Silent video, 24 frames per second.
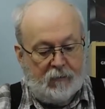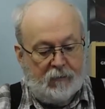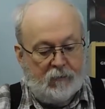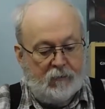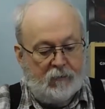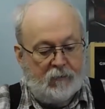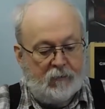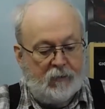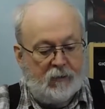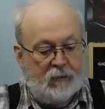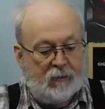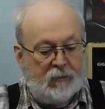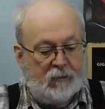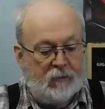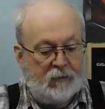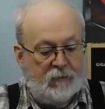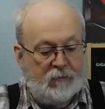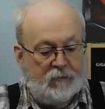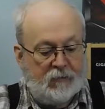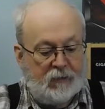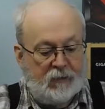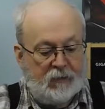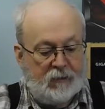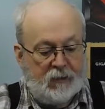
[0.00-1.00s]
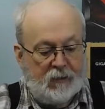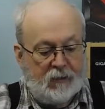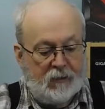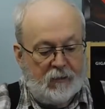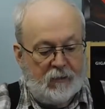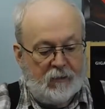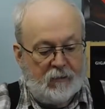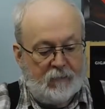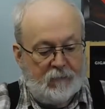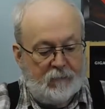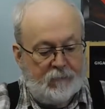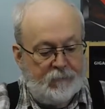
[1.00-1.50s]
There's a little crease
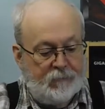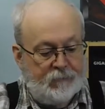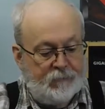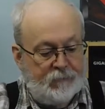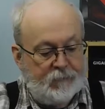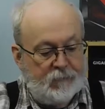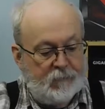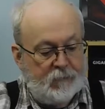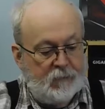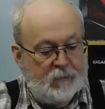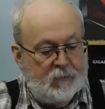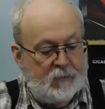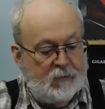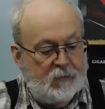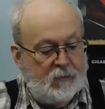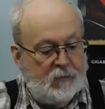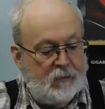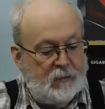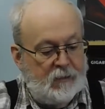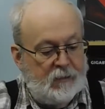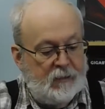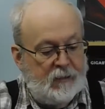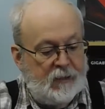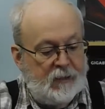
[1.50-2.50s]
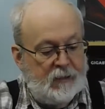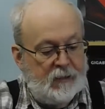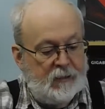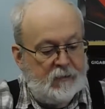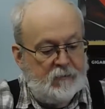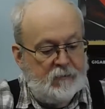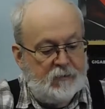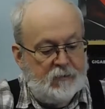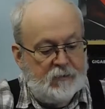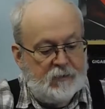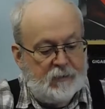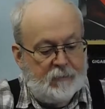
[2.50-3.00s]
here. There's a little tiny
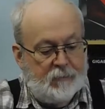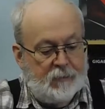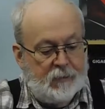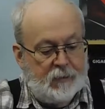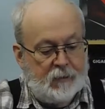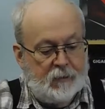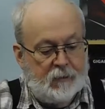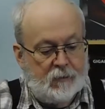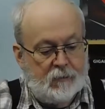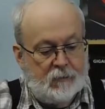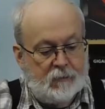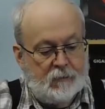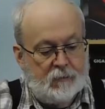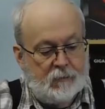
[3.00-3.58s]
crease up here.